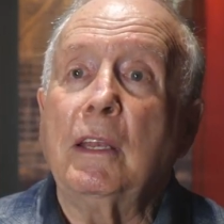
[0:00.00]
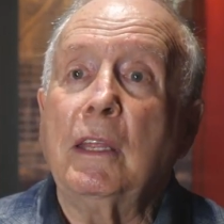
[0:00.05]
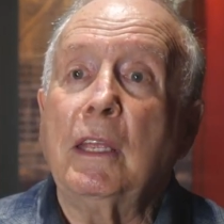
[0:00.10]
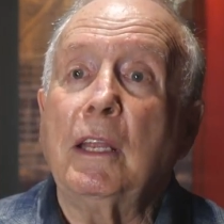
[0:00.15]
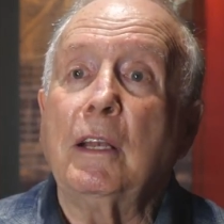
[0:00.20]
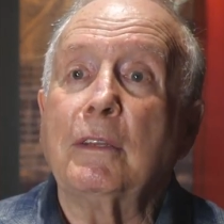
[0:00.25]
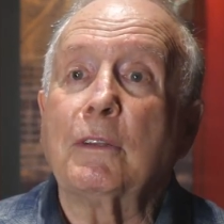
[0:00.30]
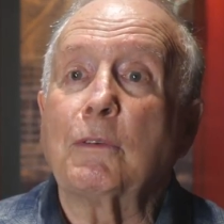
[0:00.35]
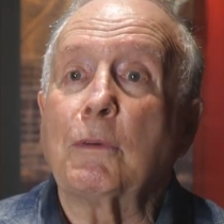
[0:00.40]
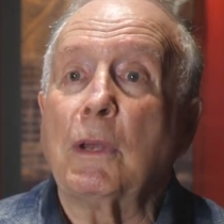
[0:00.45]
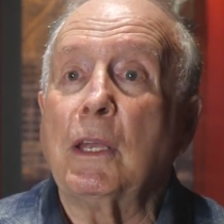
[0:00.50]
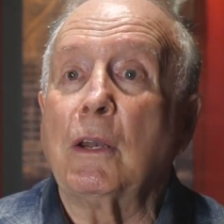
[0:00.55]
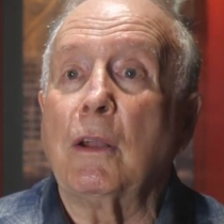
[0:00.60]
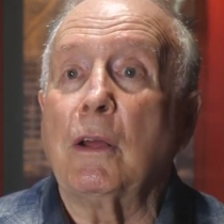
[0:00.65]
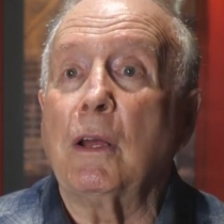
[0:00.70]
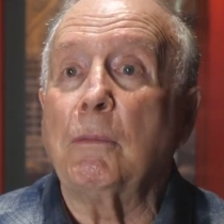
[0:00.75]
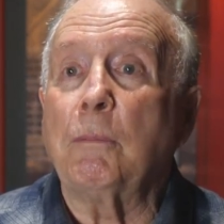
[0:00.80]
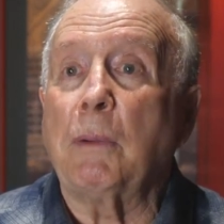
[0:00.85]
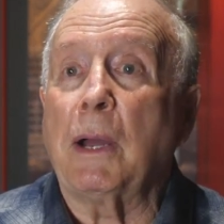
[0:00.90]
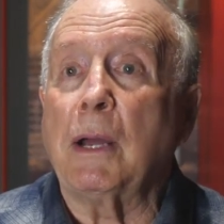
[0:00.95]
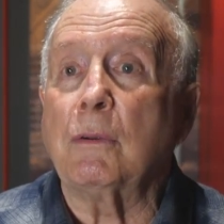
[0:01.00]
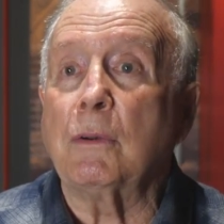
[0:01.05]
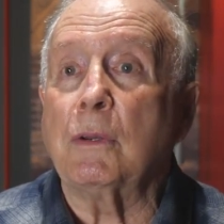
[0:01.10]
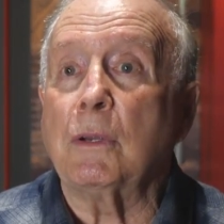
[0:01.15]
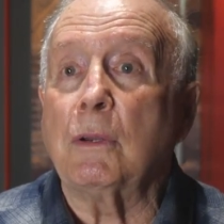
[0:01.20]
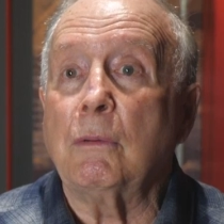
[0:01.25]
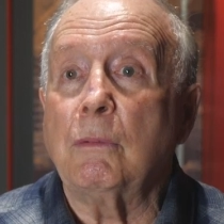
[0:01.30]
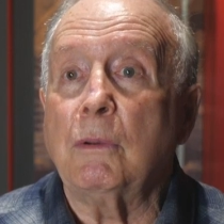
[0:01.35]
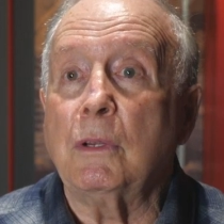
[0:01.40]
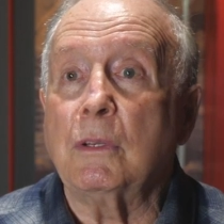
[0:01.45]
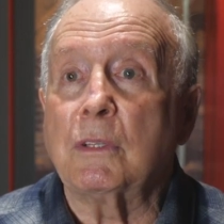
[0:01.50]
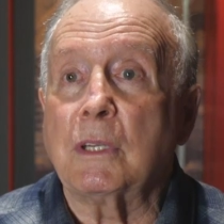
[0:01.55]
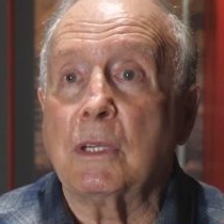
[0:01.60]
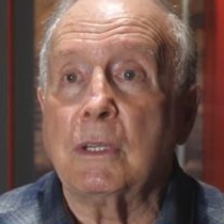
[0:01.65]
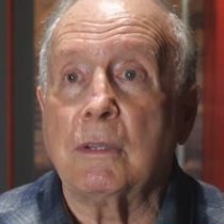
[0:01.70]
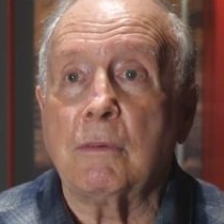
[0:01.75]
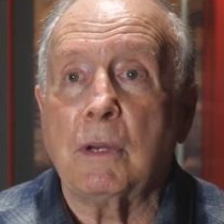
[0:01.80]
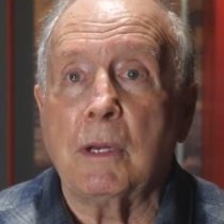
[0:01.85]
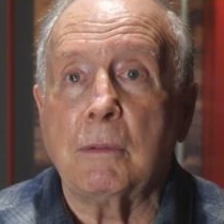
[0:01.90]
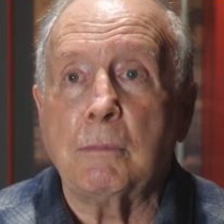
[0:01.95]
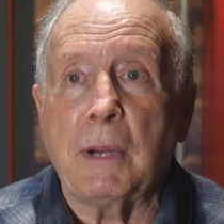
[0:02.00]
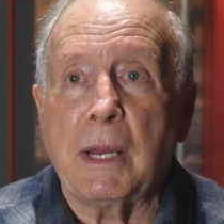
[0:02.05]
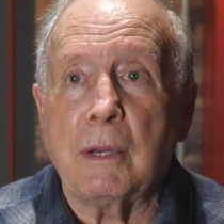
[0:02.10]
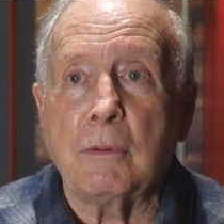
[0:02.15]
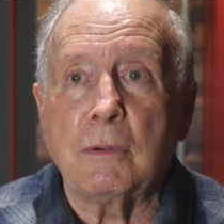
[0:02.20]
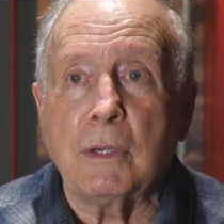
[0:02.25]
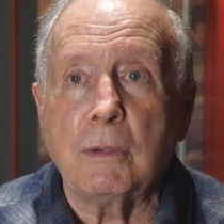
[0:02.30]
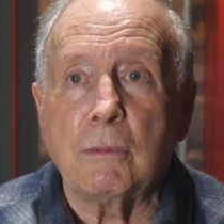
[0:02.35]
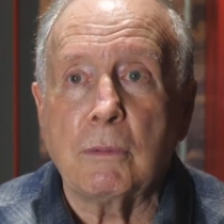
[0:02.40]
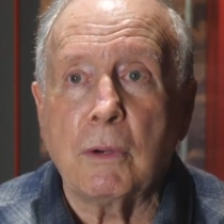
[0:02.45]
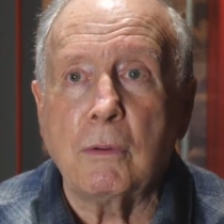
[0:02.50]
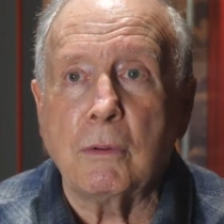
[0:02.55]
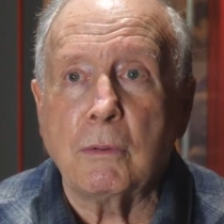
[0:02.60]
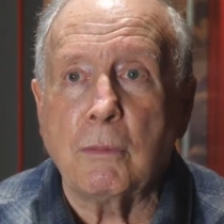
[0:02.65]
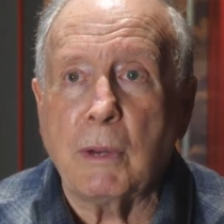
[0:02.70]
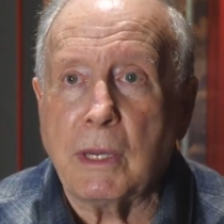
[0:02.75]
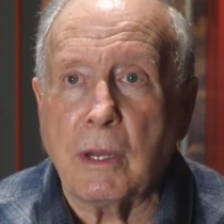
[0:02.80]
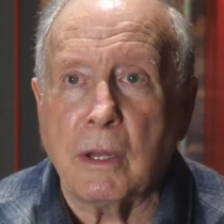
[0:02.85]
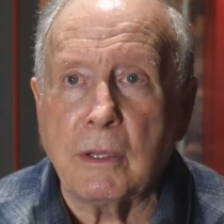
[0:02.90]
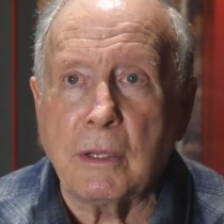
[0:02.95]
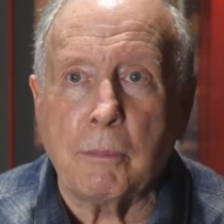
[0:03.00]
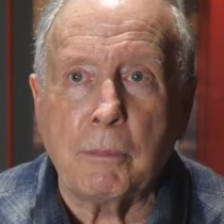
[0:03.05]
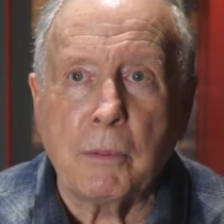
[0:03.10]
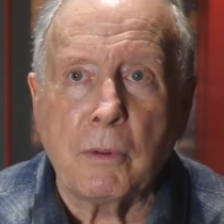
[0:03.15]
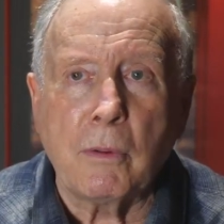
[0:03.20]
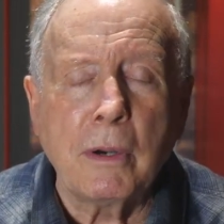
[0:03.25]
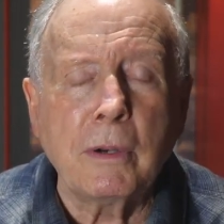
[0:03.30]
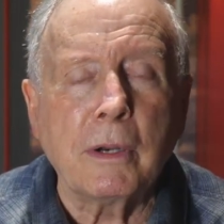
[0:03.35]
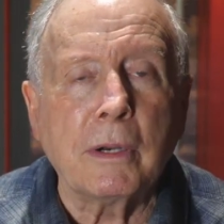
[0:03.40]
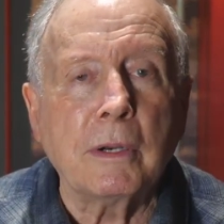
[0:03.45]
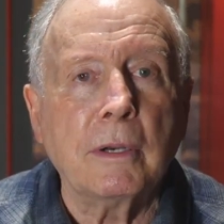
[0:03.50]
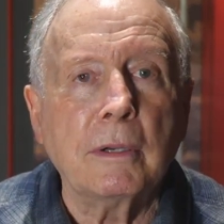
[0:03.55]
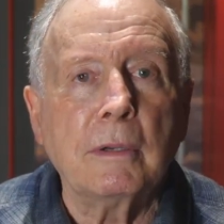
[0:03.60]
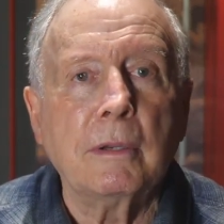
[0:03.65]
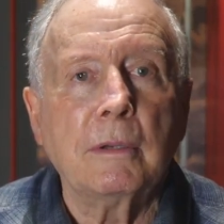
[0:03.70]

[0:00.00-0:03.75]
He lives right on Boundary, used to live on Boundary Road, right on the border.